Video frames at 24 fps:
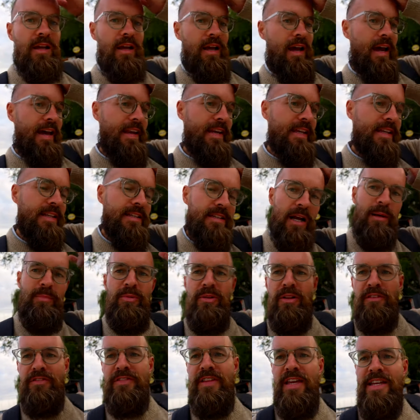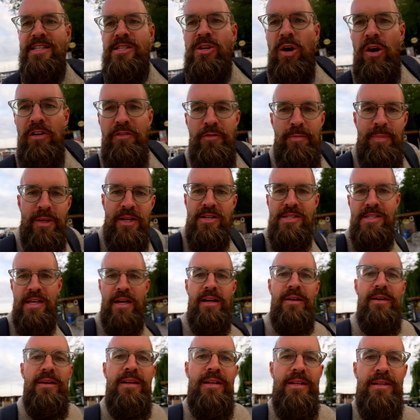I need a couple of days off because
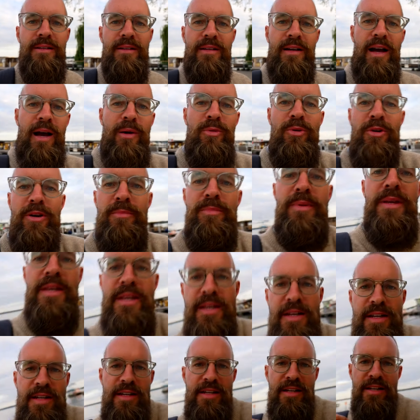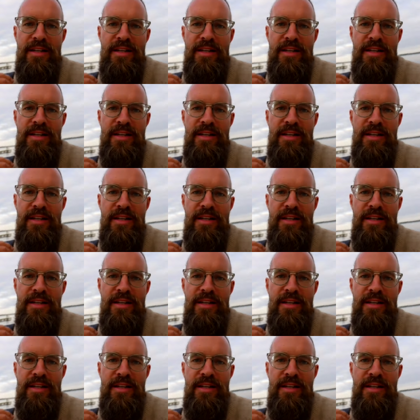I want to be